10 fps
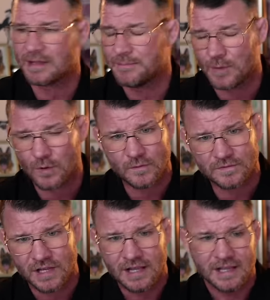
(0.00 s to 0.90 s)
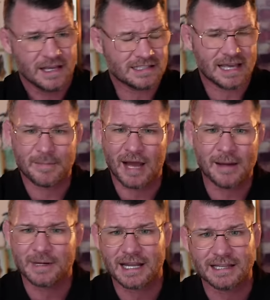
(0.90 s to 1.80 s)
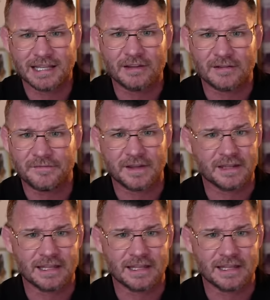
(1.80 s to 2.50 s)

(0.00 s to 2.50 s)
moves. He's like Muhammad Ali on the feet.